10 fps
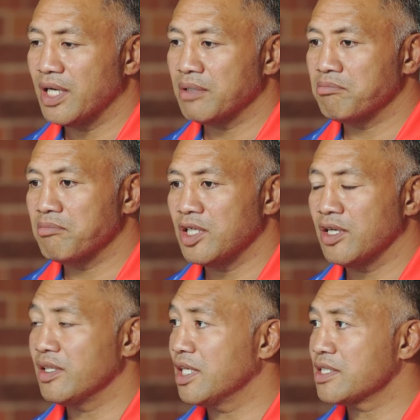But you
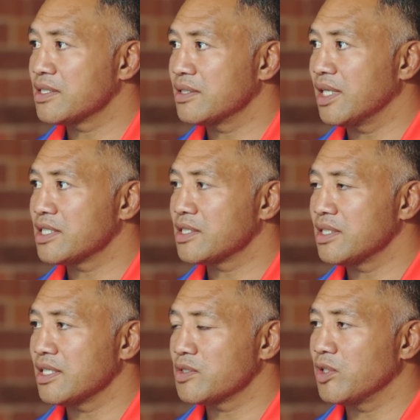know, that's
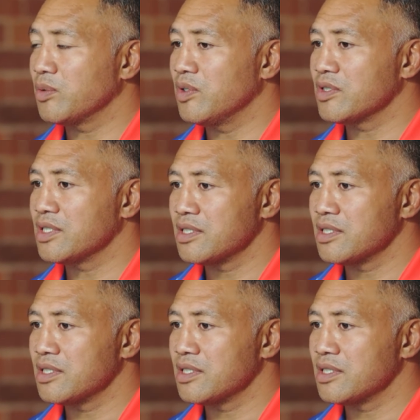what it was.